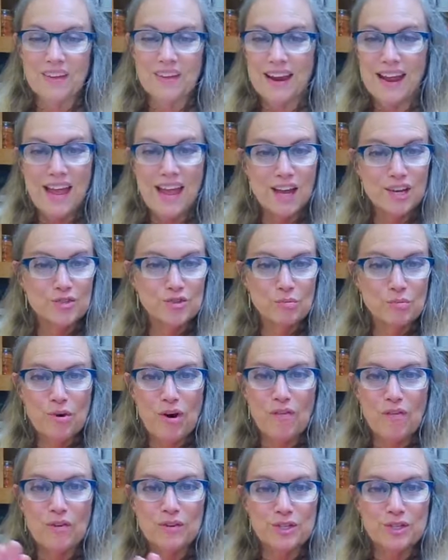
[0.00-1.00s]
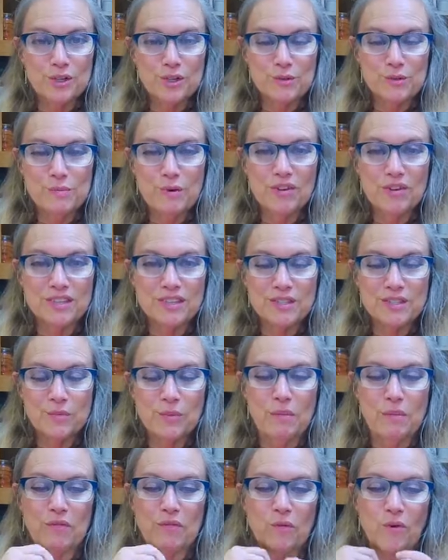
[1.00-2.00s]
Extra Bravo stickers because it's the
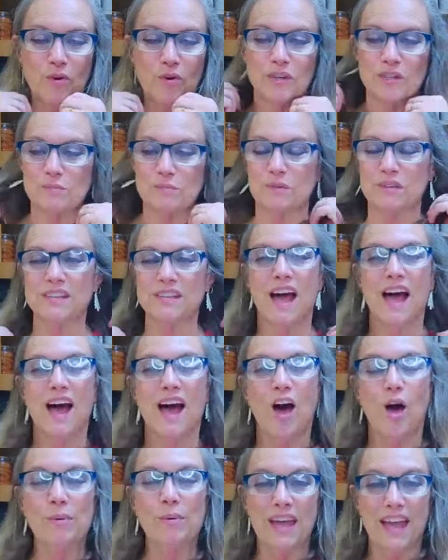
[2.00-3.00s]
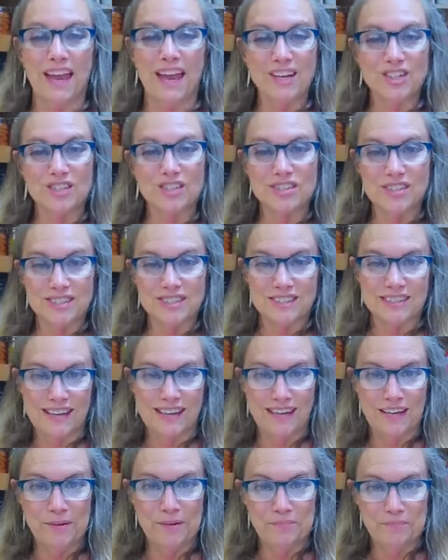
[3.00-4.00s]
week before Christmas. I'll be anxious to
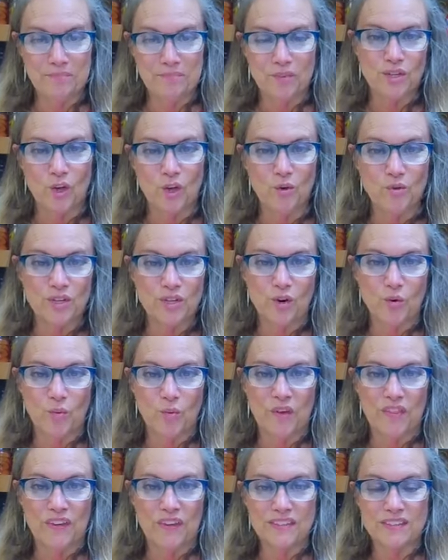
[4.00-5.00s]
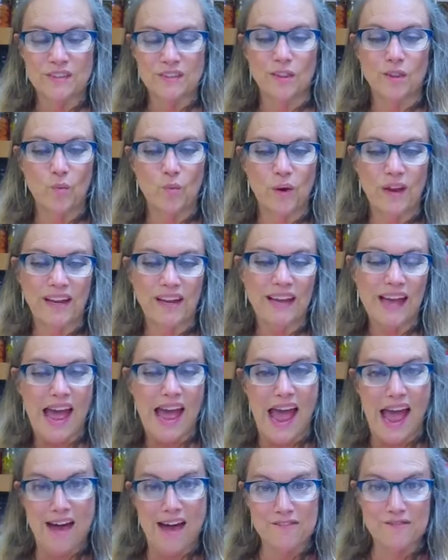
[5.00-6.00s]
see who's here with us the week
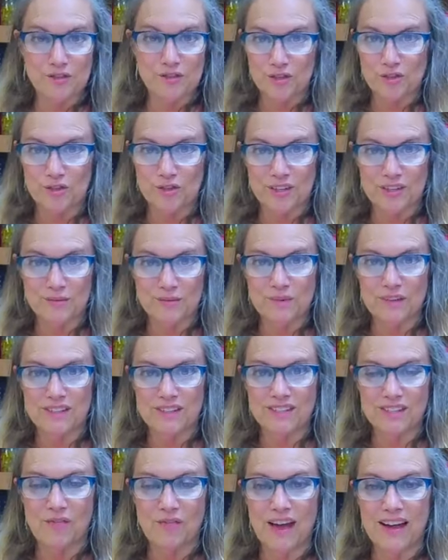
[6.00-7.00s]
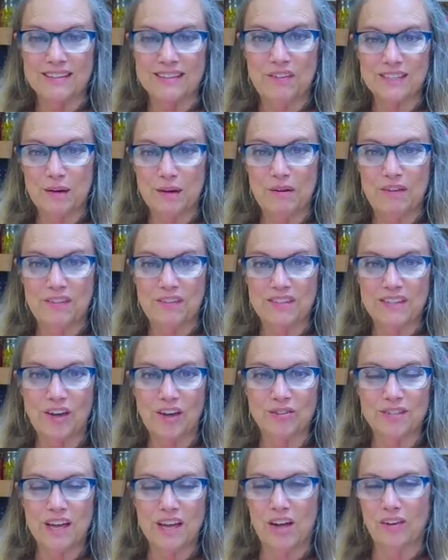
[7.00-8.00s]
after Christmas. So that's going to be the
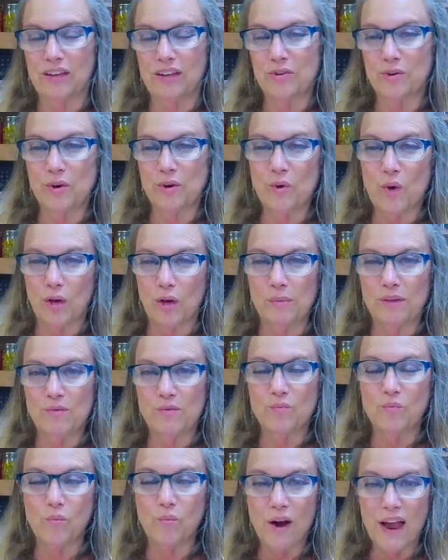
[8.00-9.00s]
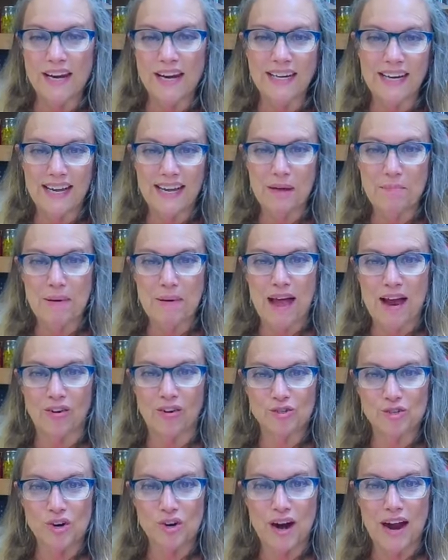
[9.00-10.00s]
telltale. Either you all will be ready to get back
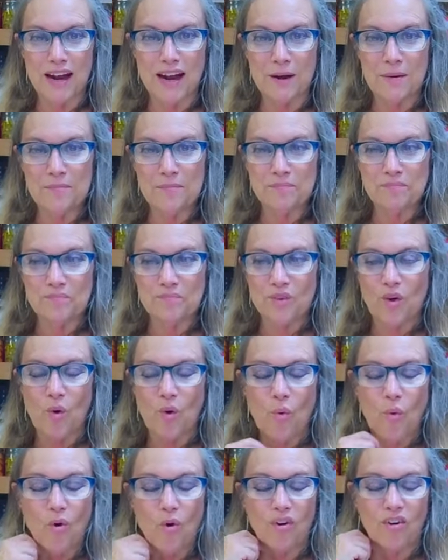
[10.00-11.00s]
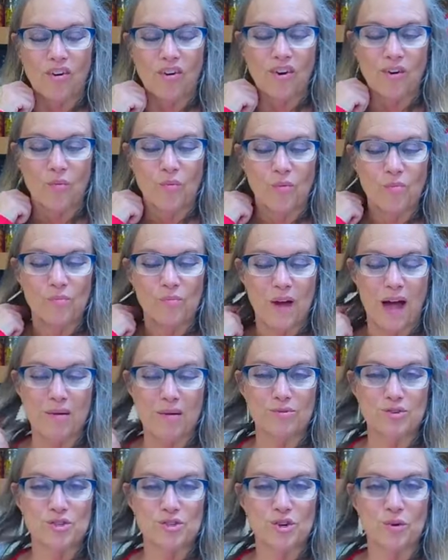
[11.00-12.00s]
on track, or we'll,
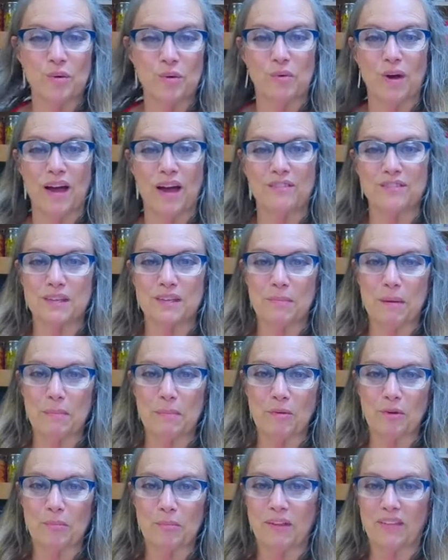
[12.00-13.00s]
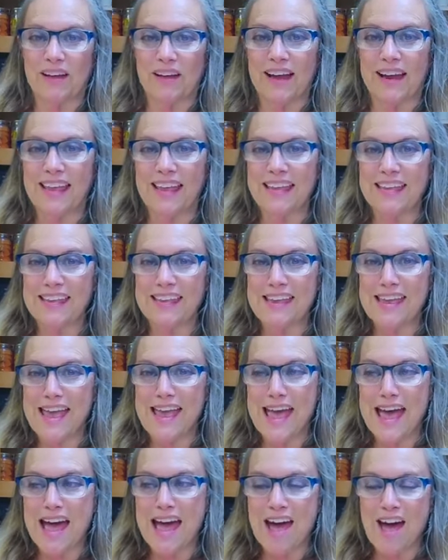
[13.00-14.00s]
I'm sure we will have some people that'll be like,
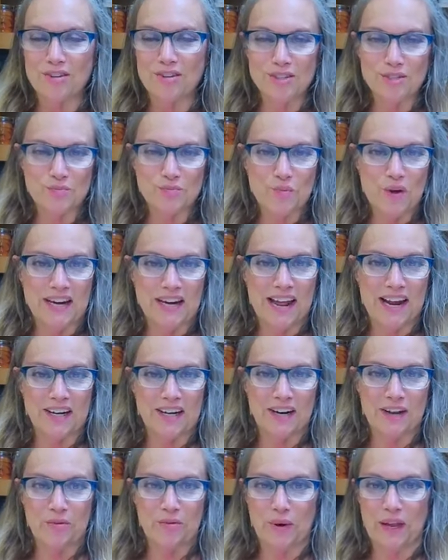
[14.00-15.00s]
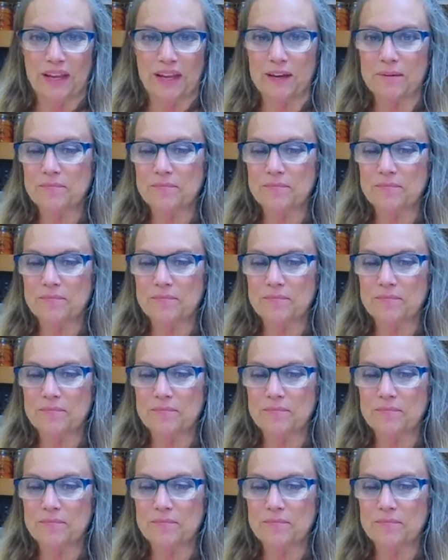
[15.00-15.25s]
yeah, I'll just wait it out another week.